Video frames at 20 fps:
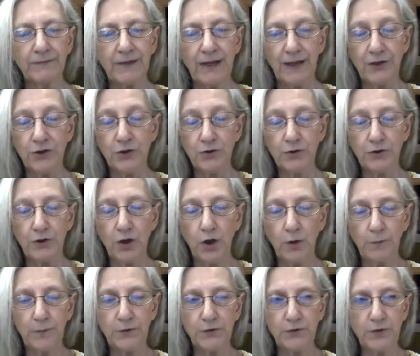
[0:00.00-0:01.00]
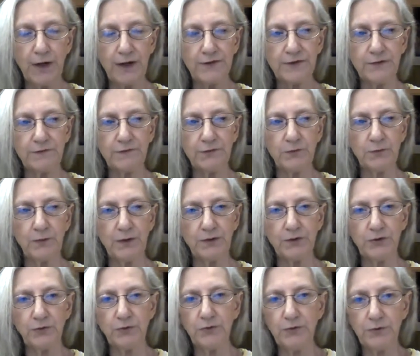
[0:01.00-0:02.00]
And you can open your eyes if you
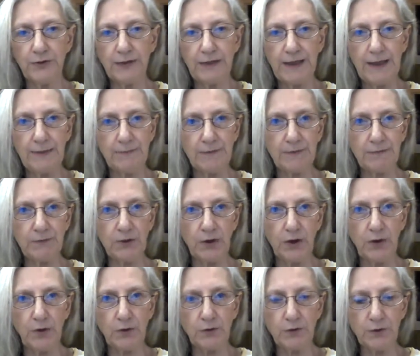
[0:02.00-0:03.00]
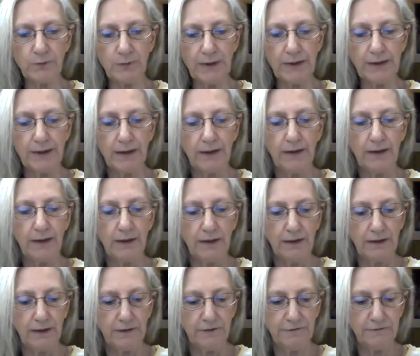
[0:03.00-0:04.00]
want to. You can keep them closed, but
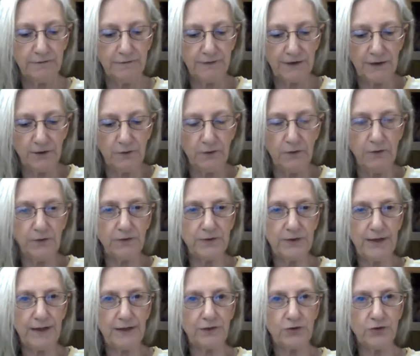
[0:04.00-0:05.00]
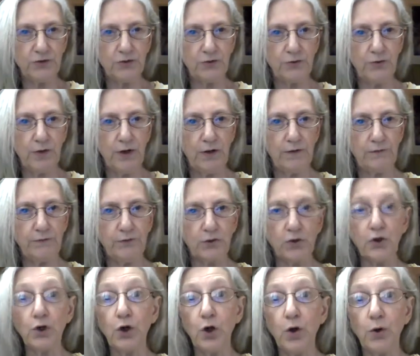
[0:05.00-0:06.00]
feel the texture of your
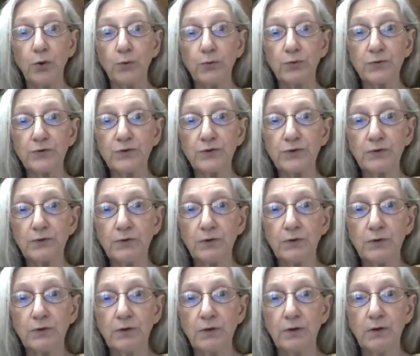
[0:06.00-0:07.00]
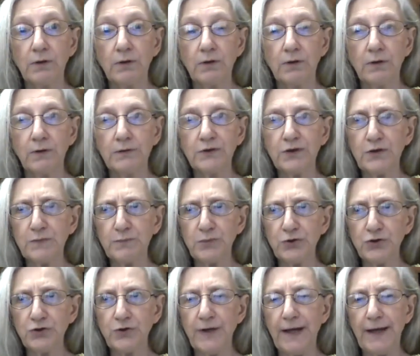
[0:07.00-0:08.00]
clothes. Just
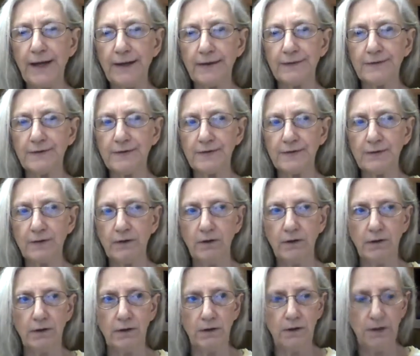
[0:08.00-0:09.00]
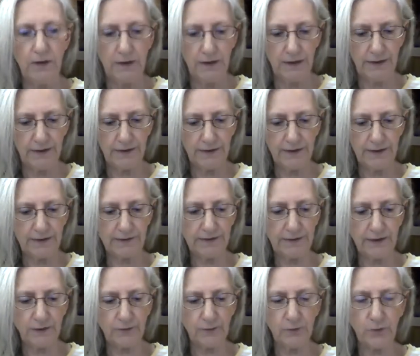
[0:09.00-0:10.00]
put your hands. Is
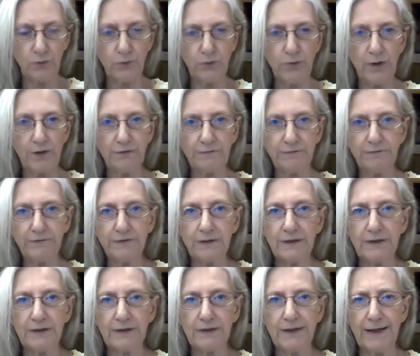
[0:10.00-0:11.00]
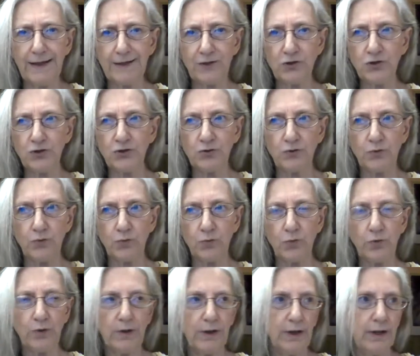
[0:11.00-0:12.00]
there a rough texture,
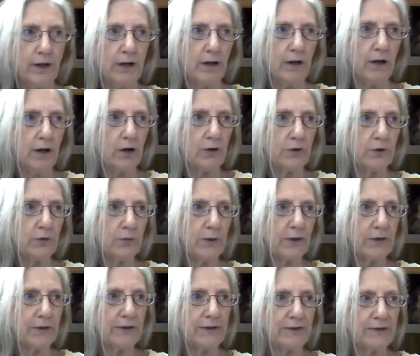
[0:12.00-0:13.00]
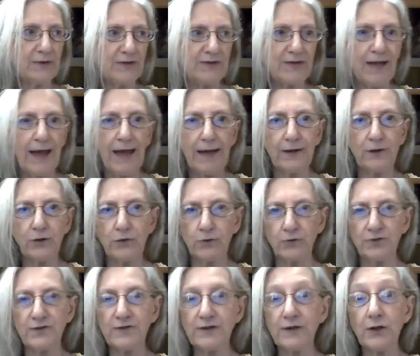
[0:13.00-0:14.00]
or are you wearing satin
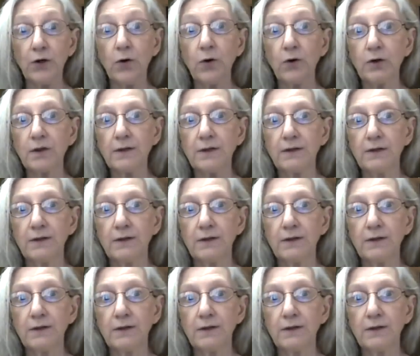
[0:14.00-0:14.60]
or silk?